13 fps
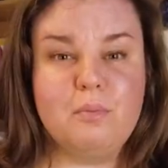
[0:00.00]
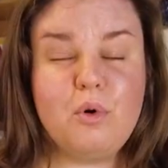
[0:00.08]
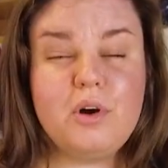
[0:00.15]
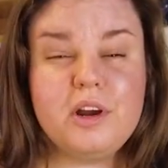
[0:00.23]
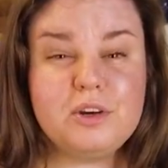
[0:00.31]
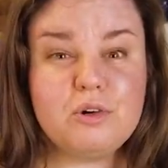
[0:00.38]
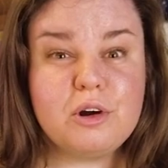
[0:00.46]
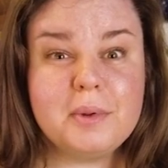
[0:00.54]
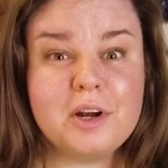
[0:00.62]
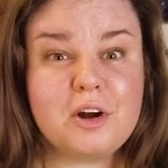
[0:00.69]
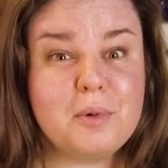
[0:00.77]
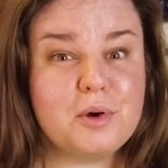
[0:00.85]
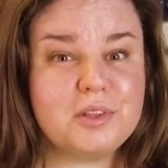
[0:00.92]
Moore and
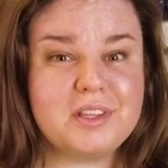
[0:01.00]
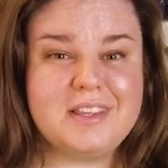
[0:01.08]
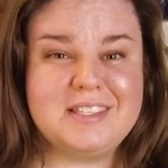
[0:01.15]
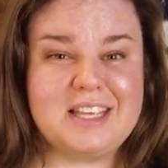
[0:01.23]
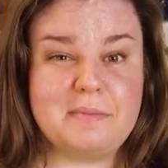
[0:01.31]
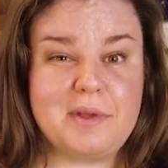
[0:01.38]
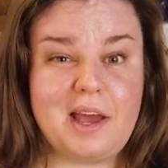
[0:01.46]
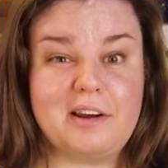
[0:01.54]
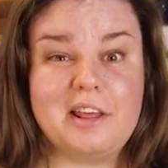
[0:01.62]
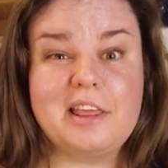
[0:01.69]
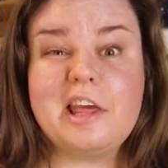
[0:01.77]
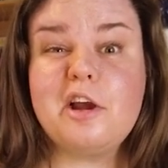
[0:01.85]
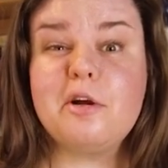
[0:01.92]
Norman are both in the same
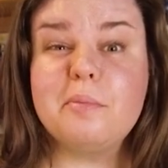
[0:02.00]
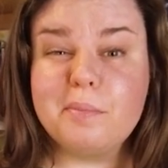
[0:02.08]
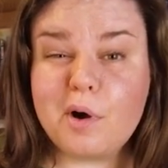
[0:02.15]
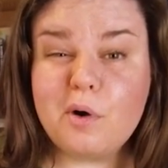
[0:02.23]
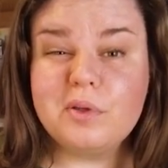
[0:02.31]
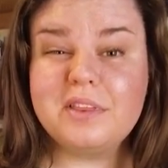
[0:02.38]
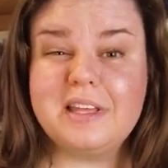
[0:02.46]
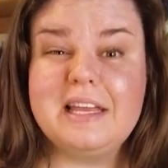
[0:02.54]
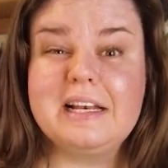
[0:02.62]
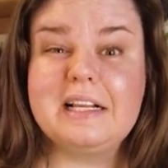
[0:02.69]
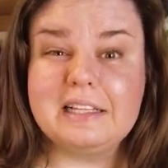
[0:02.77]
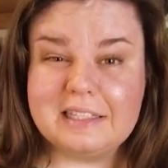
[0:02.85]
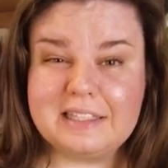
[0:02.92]
county. They are both
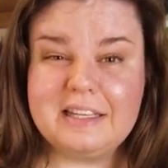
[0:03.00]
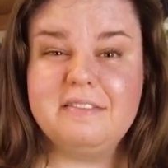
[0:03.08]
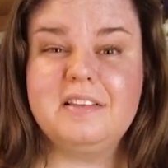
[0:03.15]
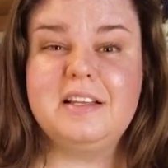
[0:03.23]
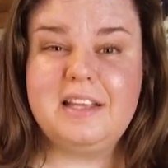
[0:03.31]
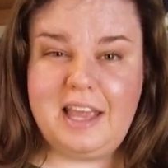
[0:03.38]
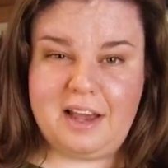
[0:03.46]
in Cleveland